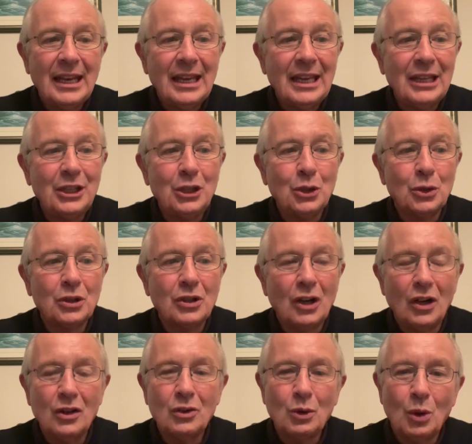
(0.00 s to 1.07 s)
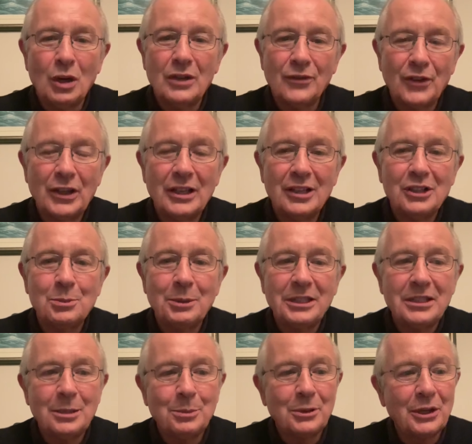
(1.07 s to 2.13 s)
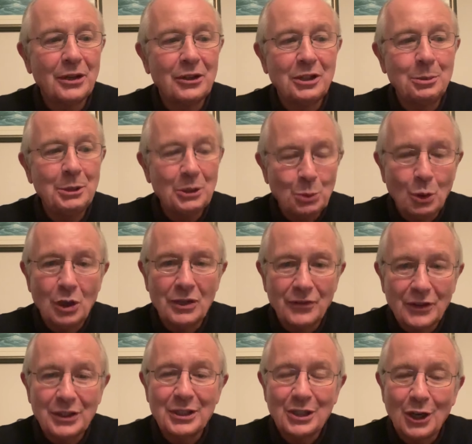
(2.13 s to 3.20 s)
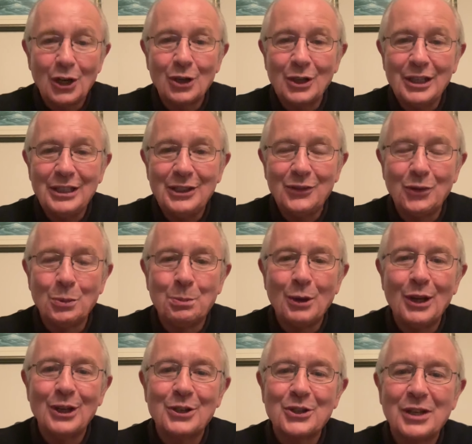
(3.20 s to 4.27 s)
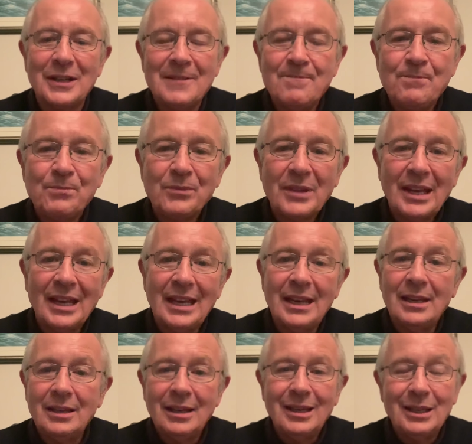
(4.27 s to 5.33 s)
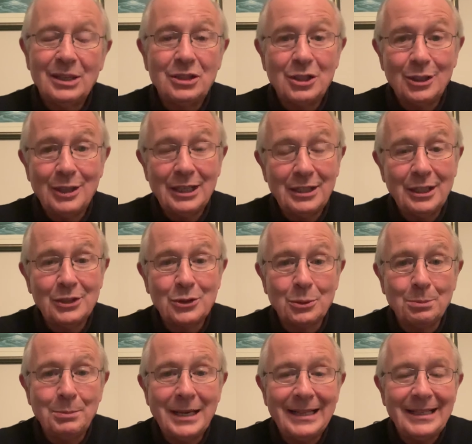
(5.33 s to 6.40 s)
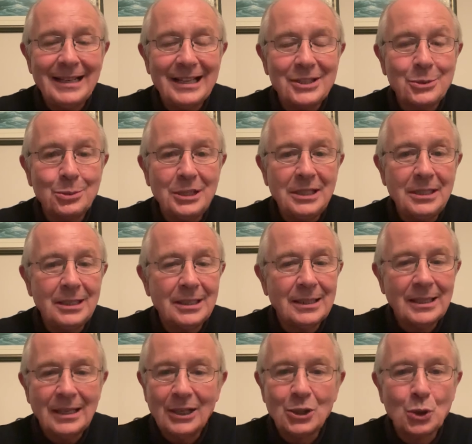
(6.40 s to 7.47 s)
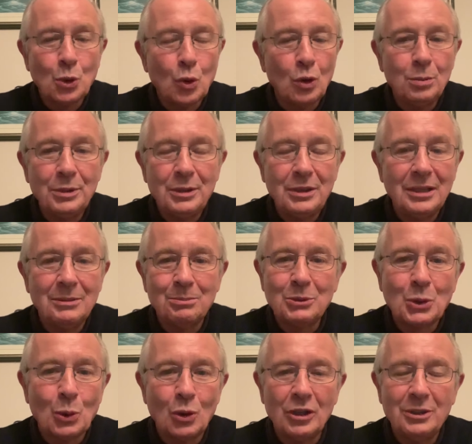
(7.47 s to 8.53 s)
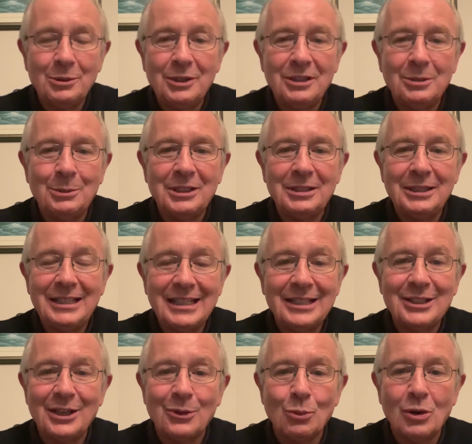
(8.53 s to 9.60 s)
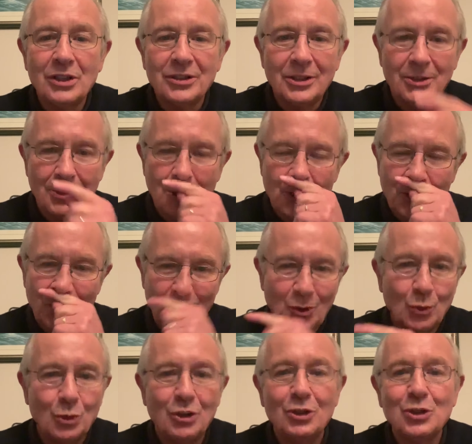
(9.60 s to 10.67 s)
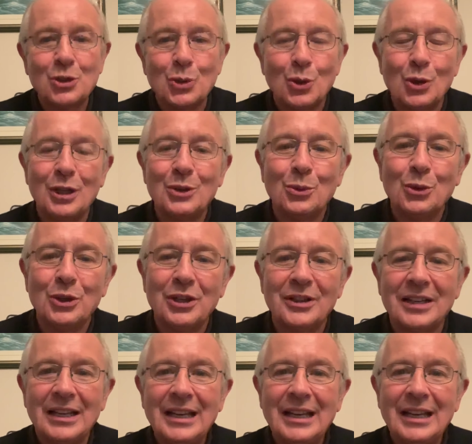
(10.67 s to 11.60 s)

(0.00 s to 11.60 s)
in the other quarter-final, I expect Tipperary to beat Waterford. The Cork ladies footballers, until you had there's some battle last week, a goal in them at the end. And was it Saoirse Noonan's goal? I wonder.